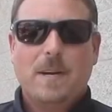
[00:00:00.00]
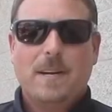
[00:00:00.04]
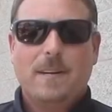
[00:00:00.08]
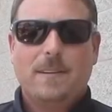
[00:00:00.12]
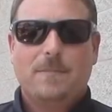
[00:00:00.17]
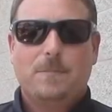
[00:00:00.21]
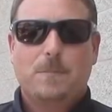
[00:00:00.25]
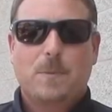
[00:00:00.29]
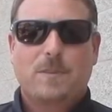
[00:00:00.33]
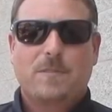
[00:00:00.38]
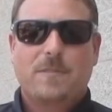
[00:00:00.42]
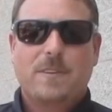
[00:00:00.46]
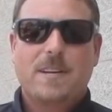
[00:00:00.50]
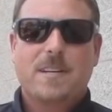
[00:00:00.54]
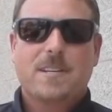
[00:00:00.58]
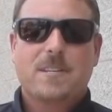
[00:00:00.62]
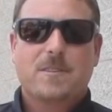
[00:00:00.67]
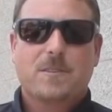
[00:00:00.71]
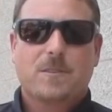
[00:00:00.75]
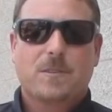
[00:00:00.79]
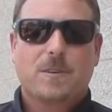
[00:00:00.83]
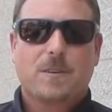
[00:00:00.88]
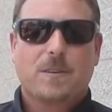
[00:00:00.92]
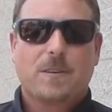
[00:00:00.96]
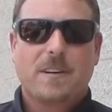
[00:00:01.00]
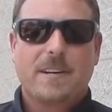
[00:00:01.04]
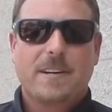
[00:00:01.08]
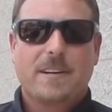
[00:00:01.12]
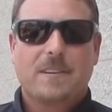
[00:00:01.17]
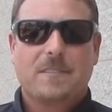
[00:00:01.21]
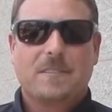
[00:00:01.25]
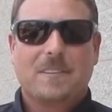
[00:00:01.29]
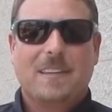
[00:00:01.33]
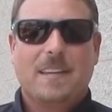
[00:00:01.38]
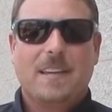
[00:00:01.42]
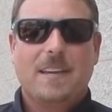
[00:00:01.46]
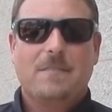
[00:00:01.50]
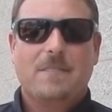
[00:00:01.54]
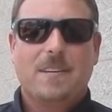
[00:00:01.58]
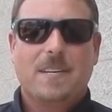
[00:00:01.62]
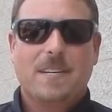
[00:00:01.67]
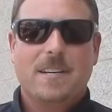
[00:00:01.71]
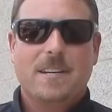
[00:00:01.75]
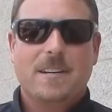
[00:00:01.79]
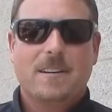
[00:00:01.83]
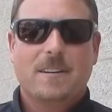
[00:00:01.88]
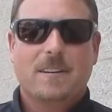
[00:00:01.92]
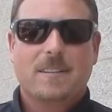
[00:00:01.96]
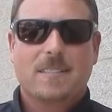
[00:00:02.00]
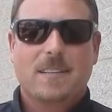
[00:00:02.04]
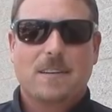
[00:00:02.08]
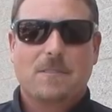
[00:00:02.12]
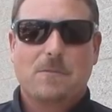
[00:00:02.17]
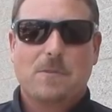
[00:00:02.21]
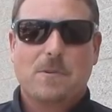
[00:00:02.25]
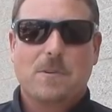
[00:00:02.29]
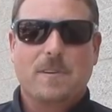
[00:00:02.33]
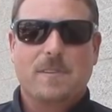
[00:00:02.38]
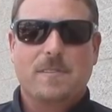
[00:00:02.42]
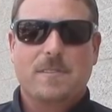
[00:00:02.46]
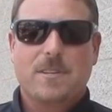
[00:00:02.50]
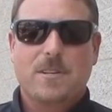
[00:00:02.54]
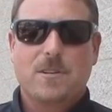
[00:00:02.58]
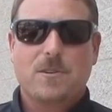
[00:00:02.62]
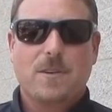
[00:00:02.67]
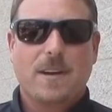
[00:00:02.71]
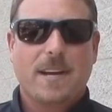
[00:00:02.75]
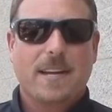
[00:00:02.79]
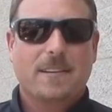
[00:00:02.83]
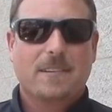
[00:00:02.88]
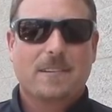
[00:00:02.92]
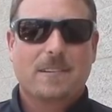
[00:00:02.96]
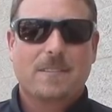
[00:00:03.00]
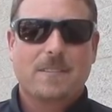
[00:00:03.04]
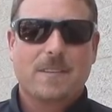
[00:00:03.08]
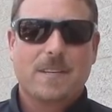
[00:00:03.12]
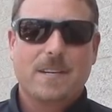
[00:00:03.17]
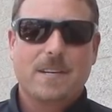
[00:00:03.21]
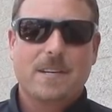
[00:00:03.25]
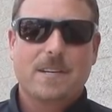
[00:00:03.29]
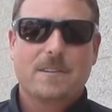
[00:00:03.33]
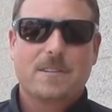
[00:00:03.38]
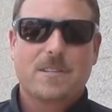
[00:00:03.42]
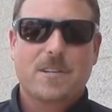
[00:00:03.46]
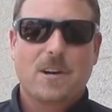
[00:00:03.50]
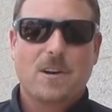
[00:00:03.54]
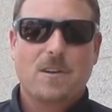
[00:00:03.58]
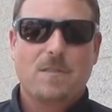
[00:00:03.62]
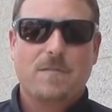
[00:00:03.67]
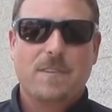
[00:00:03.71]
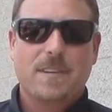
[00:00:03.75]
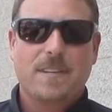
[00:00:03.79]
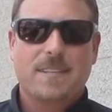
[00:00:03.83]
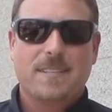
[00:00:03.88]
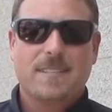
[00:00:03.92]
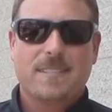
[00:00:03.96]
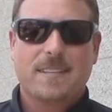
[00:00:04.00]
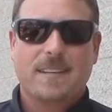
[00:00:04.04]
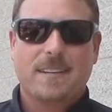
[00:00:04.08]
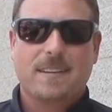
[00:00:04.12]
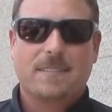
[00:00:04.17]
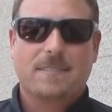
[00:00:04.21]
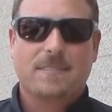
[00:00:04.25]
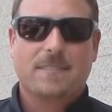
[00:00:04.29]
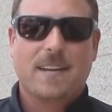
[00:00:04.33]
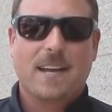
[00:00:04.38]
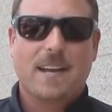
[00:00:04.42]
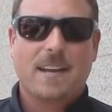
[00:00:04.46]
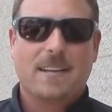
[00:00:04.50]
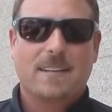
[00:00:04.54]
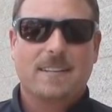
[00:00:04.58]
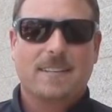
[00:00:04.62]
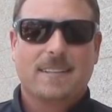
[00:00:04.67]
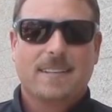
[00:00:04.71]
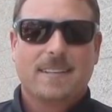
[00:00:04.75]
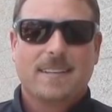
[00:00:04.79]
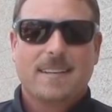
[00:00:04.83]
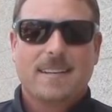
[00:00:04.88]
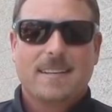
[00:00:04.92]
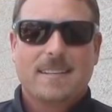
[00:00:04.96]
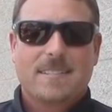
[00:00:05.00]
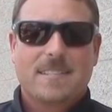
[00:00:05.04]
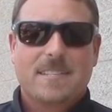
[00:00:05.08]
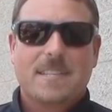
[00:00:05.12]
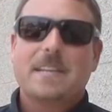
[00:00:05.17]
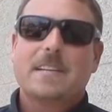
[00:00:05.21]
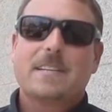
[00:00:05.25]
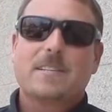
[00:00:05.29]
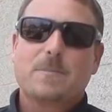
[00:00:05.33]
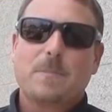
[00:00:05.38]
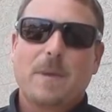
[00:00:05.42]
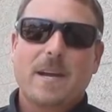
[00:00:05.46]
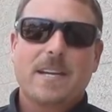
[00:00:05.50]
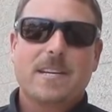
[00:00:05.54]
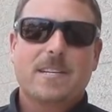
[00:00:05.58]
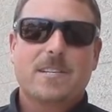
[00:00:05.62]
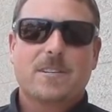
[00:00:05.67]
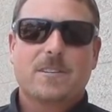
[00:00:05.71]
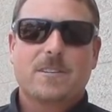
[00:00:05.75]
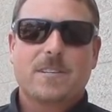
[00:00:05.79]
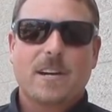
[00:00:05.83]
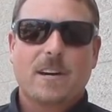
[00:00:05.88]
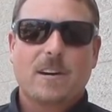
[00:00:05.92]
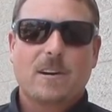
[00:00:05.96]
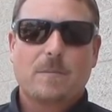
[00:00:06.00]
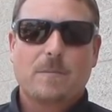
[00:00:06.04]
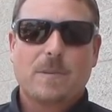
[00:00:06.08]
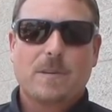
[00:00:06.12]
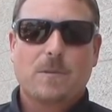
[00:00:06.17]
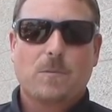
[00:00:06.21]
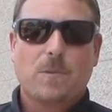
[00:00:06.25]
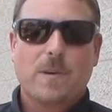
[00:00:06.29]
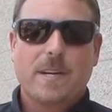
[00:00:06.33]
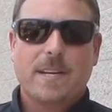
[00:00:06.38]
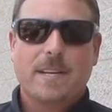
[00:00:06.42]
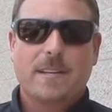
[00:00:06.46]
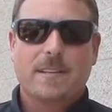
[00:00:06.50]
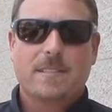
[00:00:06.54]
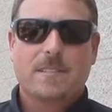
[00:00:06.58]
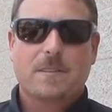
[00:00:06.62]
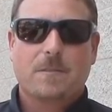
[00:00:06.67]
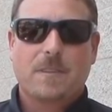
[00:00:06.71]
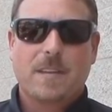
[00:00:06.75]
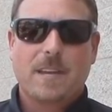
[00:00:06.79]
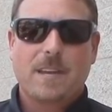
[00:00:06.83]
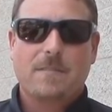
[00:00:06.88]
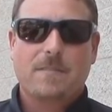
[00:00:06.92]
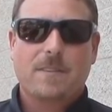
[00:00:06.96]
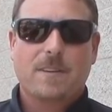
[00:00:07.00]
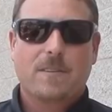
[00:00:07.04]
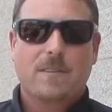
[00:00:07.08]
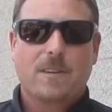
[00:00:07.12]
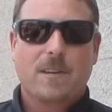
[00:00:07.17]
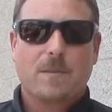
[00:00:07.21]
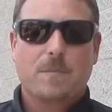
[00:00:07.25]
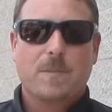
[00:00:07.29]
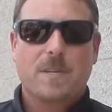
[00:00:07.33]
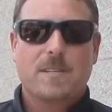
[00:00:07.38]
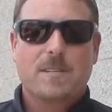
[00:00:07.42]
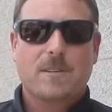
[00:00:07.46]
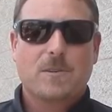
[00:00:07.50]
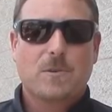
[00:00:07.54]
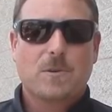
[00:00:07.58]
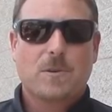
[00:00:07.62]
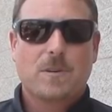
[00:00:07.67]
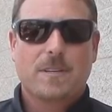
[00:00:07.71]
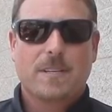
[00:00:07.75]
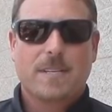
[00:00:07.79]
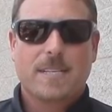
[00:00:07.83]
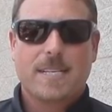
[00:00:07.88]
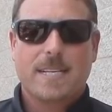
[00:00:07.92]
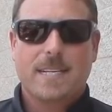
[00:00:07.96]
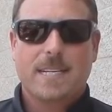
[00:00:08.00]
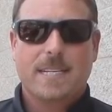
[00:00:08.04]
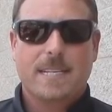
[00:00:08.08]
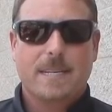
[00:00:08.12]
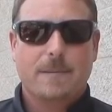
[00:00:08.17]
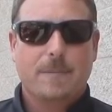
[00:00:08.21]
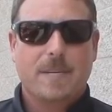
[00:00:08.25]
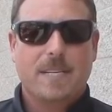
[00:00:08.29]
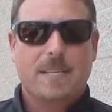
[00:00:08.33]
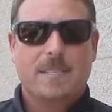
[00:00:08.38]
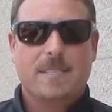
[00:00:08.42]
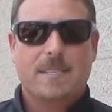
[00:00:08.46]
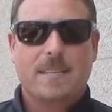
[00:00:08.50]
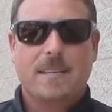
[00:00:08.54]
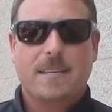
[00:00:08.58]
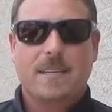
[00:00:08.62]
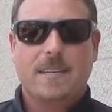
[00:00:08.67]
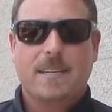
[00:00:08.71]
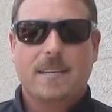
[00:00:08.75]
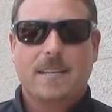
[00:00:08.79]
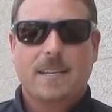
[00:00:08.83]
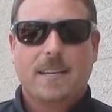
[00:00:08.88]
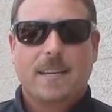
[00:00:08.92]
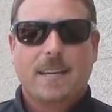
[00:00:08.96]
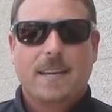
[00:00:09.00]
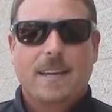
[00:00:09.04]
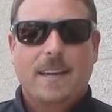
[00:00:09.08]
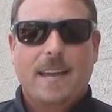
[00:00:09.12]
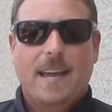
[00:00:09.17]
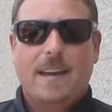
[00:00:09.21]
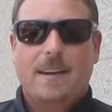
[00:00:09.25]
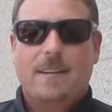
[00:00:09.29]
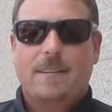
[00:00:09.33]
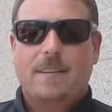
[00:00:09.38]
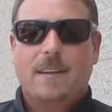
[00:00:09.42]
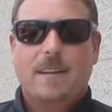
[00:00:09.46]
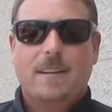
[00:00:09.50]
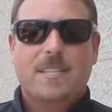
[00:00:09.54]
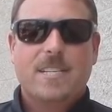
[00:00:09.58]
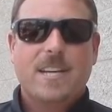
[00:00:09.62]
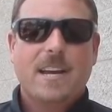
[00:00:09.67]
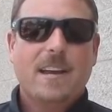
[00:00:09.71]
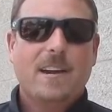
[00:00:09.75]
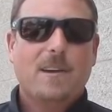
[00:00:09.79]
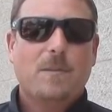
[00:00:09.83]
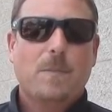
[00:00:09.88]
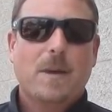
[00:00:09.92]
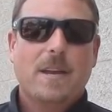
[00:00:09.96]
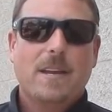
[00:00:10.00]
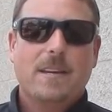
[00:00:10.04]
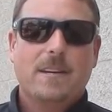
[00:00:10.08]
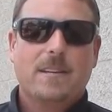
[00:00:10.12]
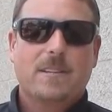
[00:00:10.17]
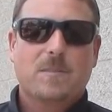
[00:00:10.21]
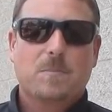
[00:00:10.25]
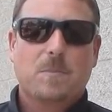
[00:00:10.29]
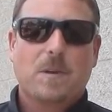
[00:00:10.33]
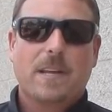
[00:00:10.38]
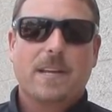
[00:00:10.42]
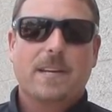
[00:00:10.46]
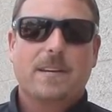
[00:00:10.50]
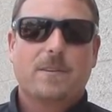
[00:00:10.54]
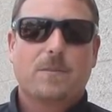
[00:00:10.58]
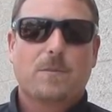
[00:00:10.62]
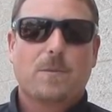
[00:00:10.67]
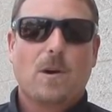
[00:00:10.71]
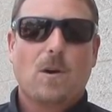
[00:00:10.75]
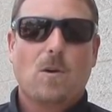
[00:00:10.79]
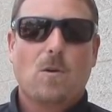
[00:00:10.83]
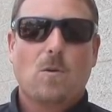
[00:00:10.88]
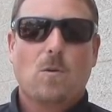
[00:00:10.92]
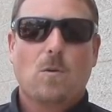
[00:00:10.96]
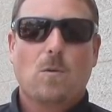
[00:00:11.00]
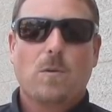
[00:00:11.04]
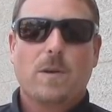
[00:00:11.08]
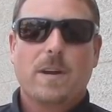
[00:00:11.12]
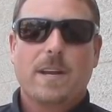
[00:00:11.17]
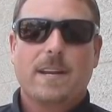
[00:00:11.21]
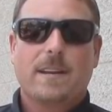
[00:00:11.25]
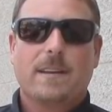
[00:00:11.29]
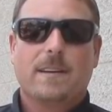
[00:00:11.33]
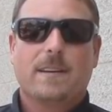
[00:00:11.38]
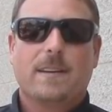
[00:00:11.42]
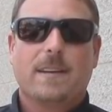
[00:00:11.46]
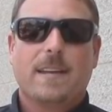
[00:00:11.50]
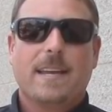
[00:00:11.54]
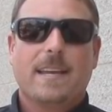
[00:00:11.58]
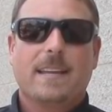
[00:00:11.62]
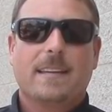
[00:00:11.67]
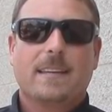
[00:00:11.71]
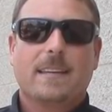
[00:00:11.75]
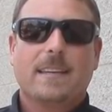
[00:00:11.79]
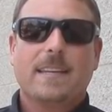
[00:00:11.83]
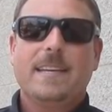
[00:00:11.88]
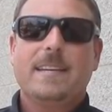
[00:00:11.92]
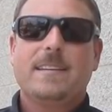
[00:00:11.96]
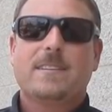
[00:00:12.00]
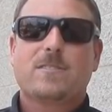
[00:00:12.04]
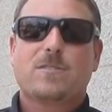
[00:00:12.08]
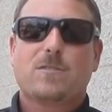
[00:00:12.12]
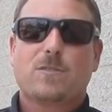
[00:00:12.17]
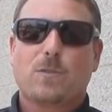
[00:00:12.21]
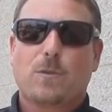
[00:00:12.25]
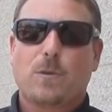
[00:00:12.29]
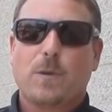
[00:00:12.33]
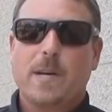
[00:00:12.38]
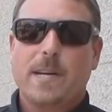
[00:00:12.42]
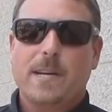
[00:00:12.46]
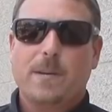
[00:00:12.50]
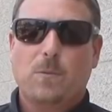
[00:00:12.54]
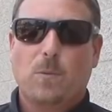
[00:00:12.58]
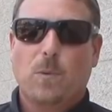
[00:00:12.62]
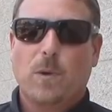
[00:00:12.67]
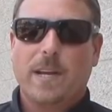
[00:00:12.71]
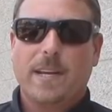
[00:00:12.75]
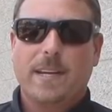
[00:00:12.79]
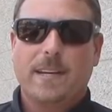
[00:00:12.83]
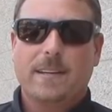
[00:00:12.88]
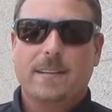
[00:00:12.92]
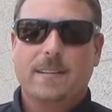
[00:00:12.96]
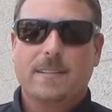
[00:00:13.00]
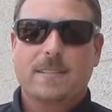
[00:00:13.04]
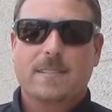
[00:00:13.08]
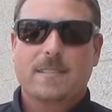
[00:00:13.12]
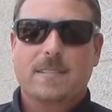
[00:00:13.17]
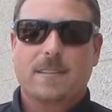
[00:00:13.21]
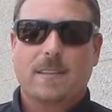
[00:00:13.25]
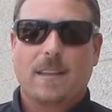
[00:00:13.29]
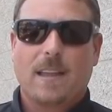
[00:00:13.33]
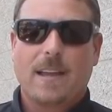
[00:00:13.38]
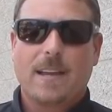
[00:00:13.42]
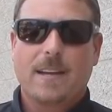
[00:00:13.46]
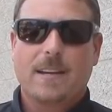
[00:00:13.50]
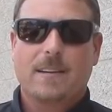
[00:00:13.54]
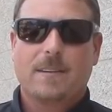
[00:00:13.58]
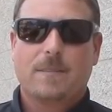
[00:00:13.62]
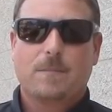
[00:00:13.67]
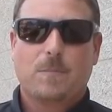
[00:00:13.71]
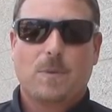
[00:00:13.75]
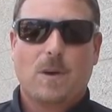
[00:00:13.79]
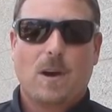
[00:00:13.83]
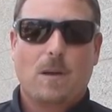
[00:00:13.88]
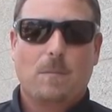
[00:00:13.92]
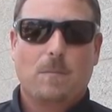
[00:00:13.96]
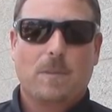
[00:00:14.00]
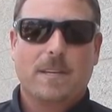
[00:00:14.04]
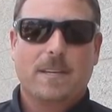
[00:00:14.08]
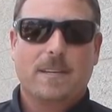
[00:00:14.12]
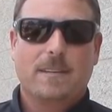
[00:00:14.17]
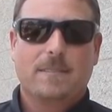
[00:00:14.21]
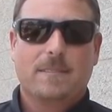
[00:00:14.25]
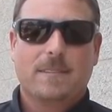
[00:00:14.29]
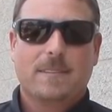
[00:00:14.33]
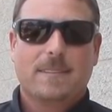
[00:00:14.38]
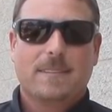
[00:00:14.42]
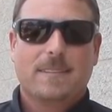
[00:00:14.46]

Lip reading: my professional career of 11 years, I've won 2 Angler of the Year trophies and I've got 6 major tournament wins on the FLW Tour and the TTBC. And a Chatterbait has played a role in at least 3 wins, like probably